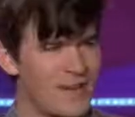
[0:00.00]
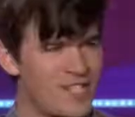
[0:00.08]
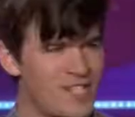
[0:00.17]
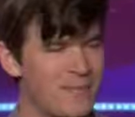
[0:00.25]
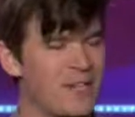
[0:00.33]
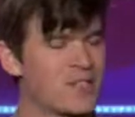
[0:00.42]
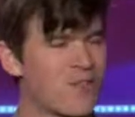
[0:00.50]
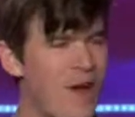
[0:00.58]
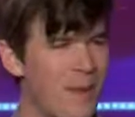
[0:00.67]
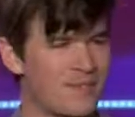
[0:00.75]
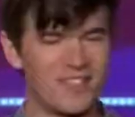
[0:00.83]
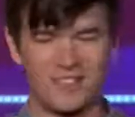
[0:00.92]
forbid she'd be
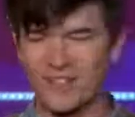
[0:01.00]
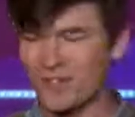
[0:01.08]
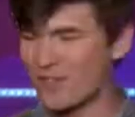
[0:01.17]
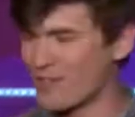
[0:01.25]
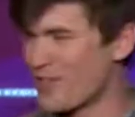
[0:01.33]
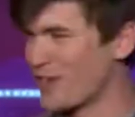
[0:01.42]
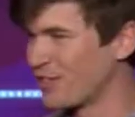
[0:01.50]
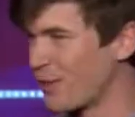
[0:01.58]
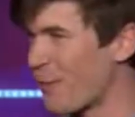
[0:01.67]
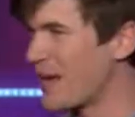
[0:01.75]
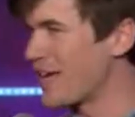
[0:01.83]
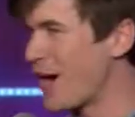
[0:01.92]
trapped in the south of France
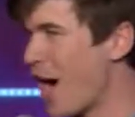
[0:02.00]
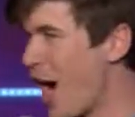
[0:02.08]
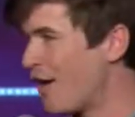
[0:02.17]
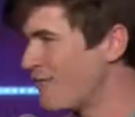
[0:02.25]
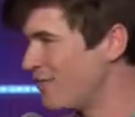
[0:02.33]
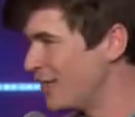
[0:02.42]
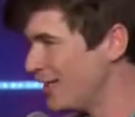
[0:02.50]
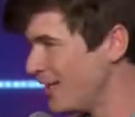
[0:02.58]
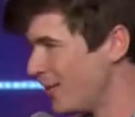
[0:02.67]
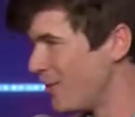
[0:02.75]
for a week and a half